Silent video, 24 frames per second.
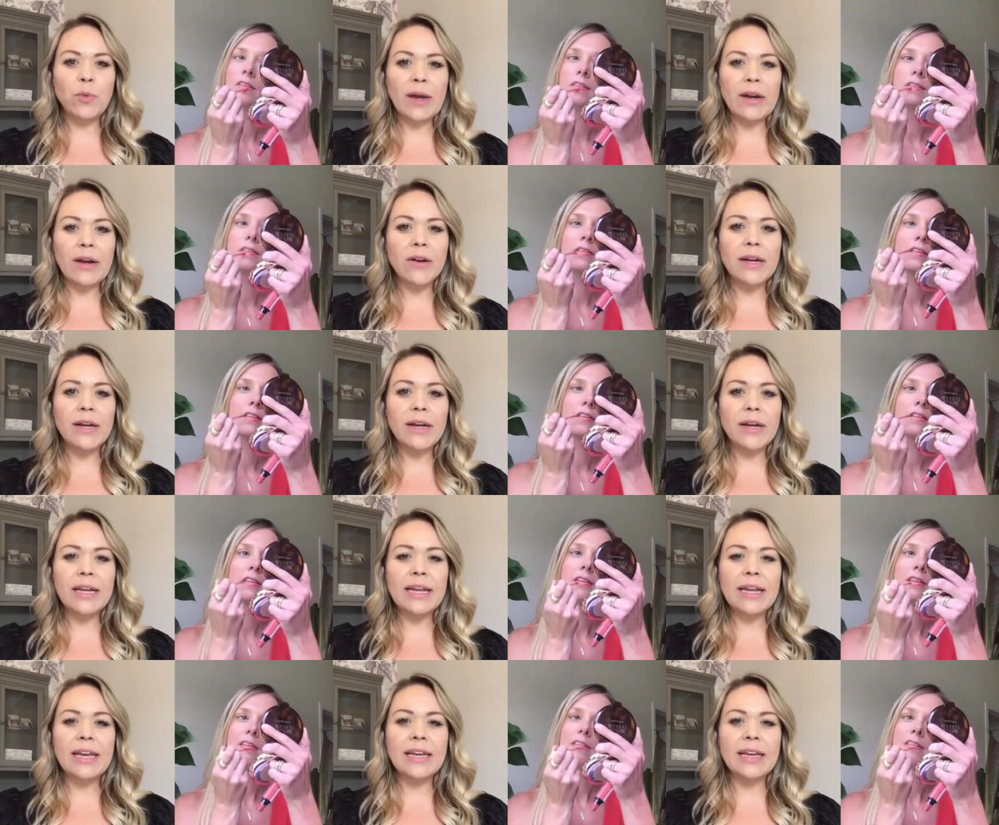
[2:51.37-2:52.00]
Speaker 1: wear
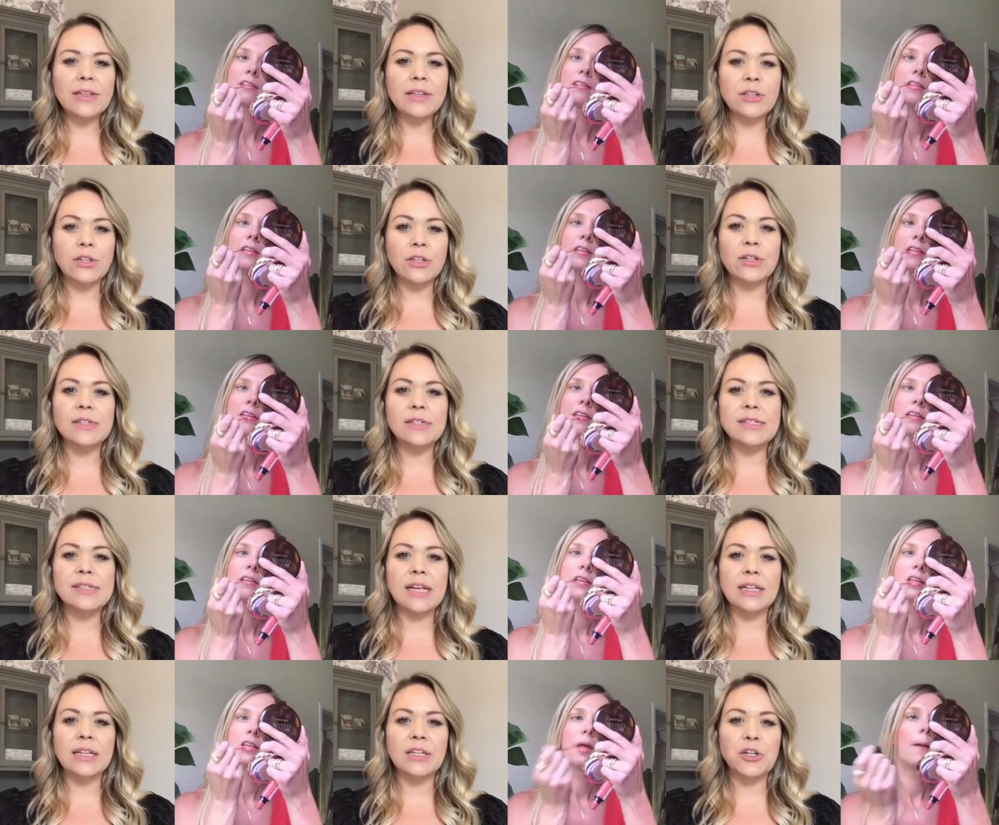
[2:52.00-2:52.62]
it, it looks
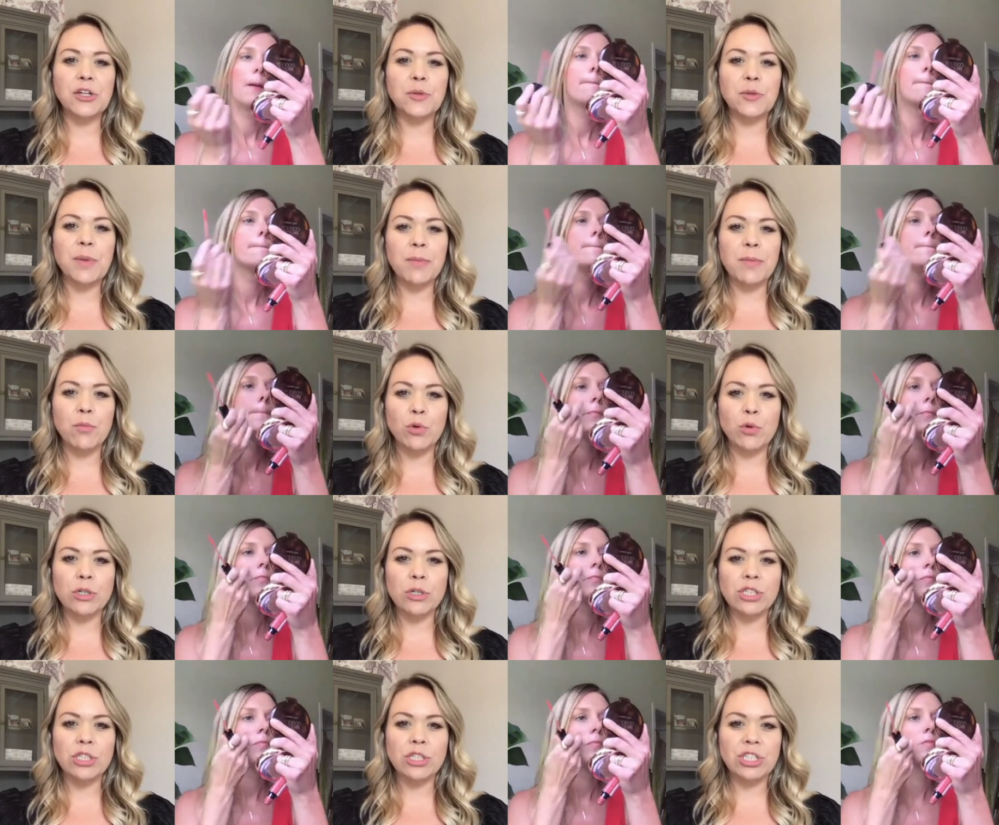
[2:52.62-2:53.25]
a little bit
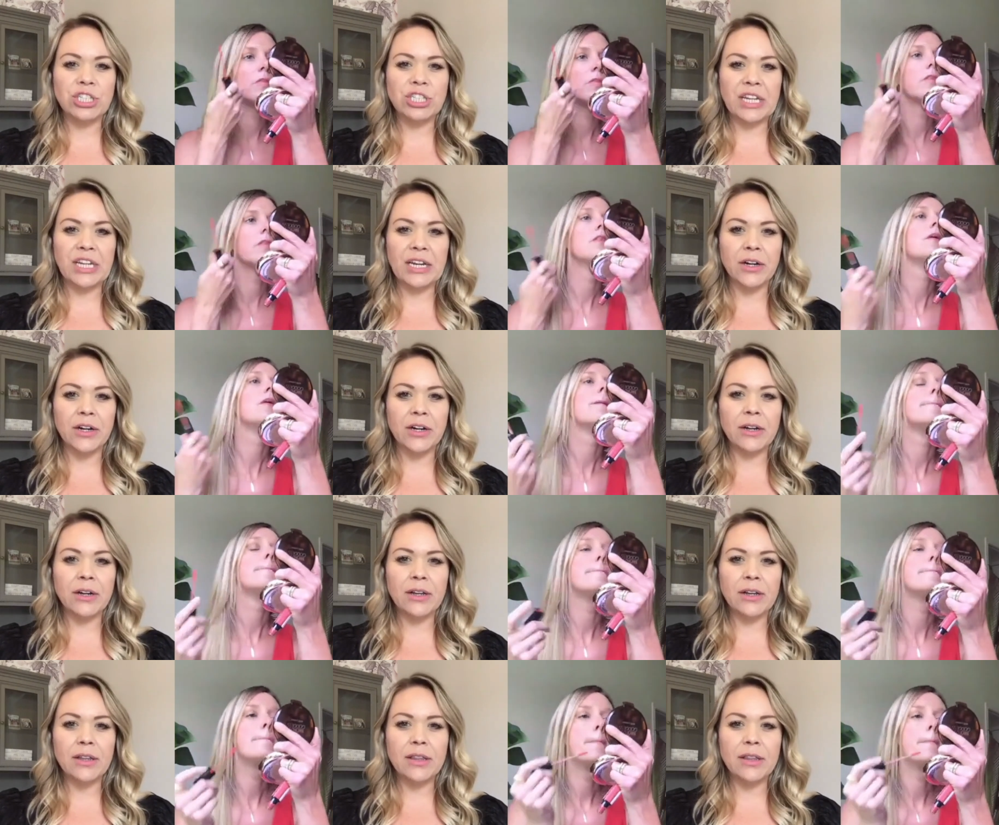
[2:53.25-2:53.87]
more sheer